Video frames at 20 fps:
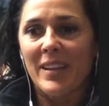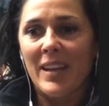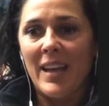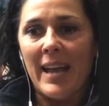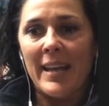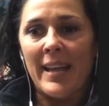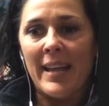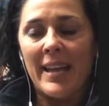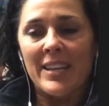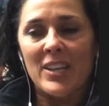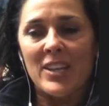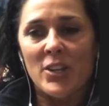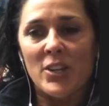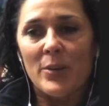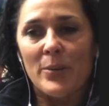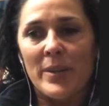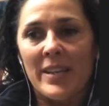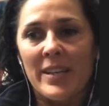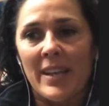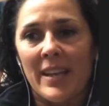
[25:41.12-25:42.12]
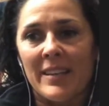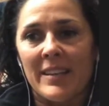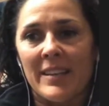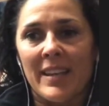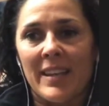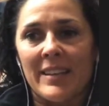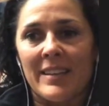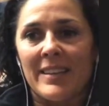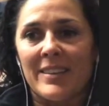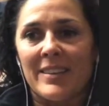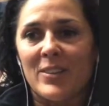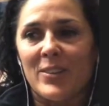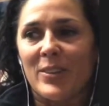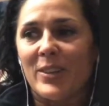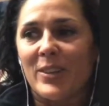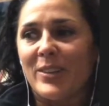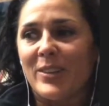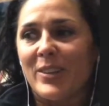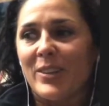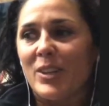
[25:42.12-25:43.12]
you know, and
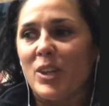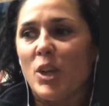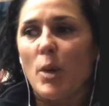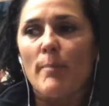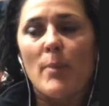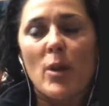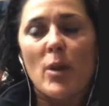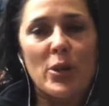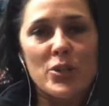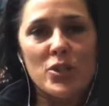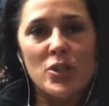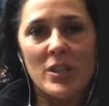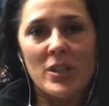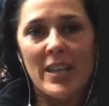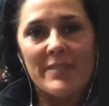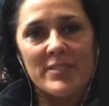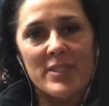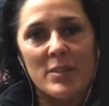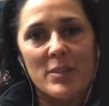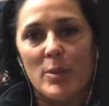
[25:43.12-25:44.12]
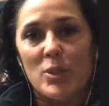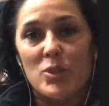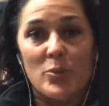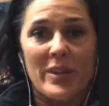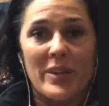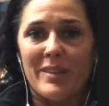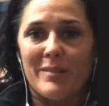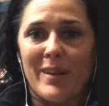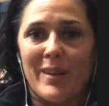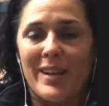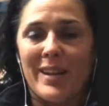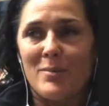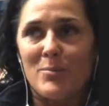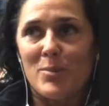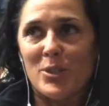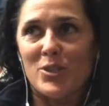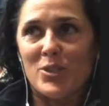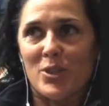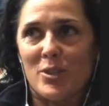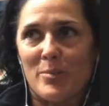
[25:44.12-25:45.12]
commercial after commercial. I don't watch
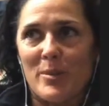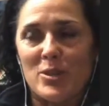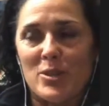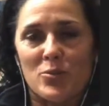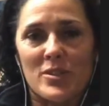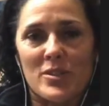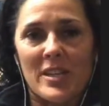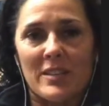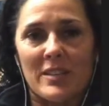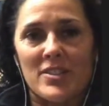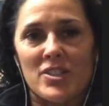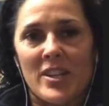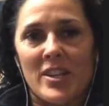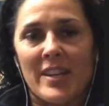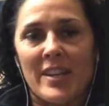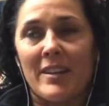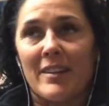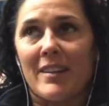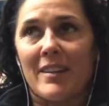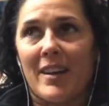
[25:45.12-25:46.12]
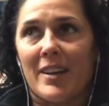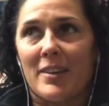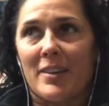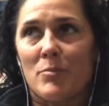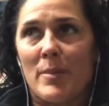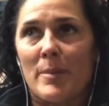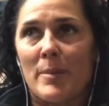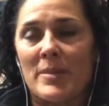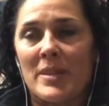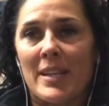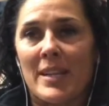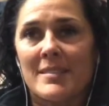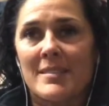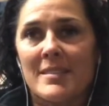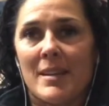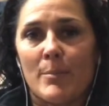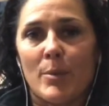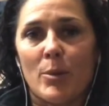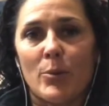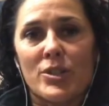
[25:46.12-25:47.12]
commercial television. I don't remember the last
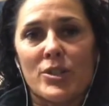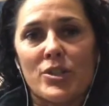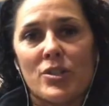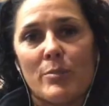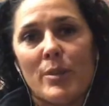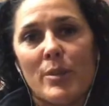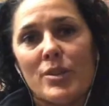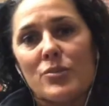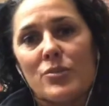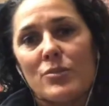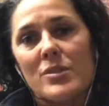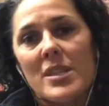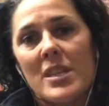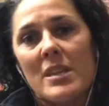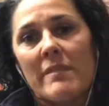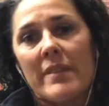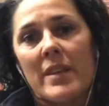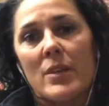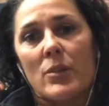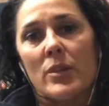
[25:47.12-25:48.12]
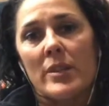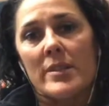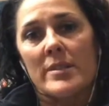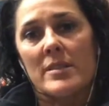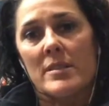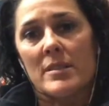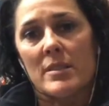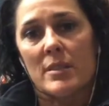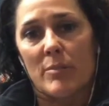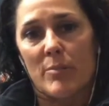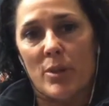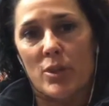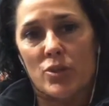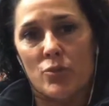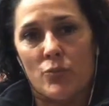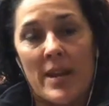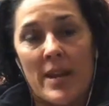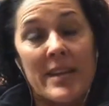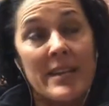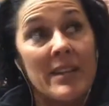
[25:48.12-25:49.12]
time I watched commercial TV or listened to commercial
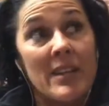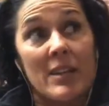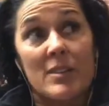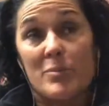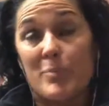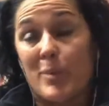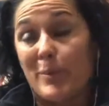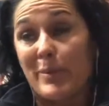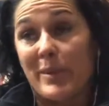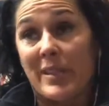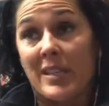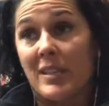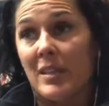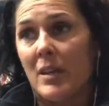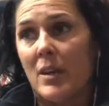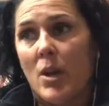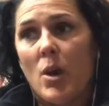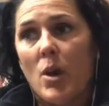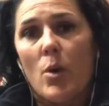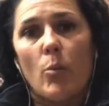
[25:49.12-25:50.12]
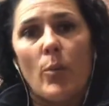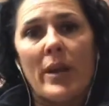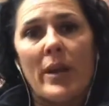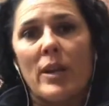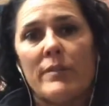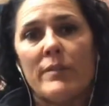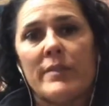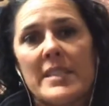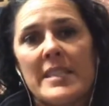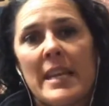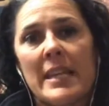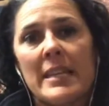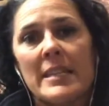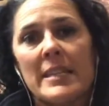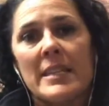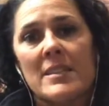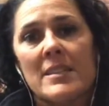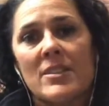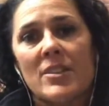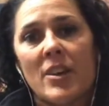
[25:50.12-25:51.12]
radio. It's probably well over 10
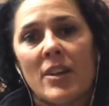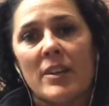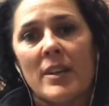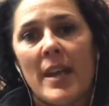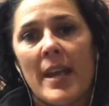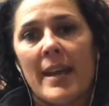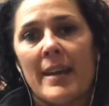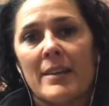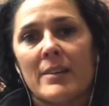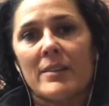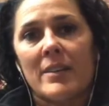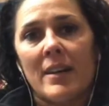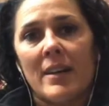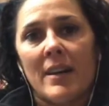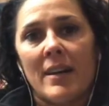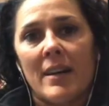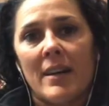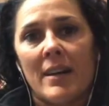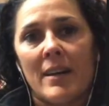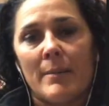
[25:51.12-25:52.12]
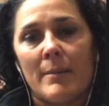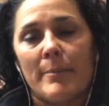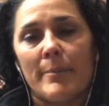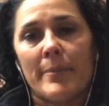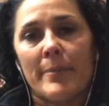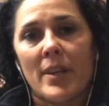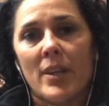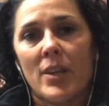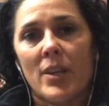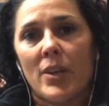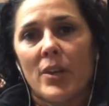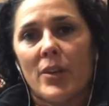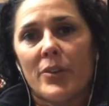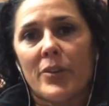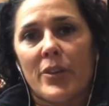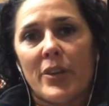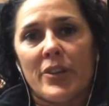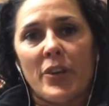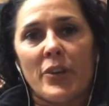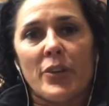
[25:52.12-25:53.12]
years ago now. So I
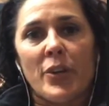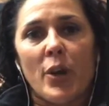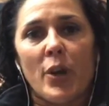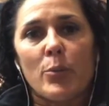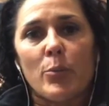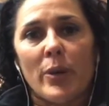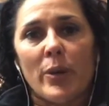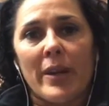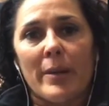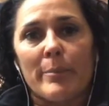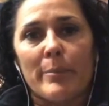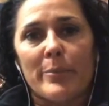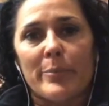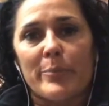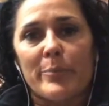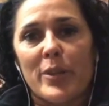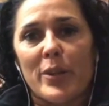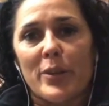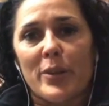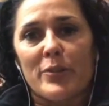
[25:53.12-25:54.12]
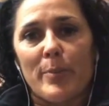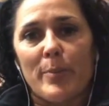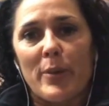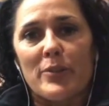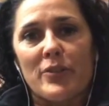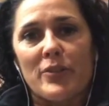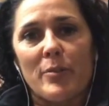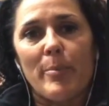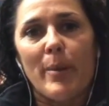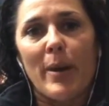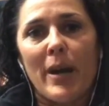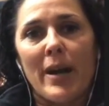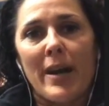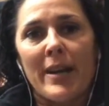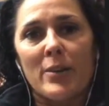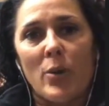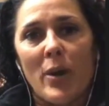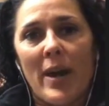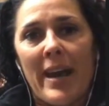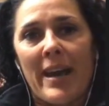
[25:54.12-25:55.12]
don't know what I'm, you know, supposed to buy
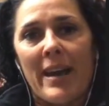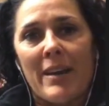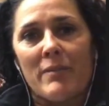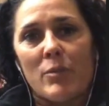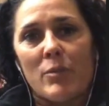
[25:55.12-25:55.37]
or have or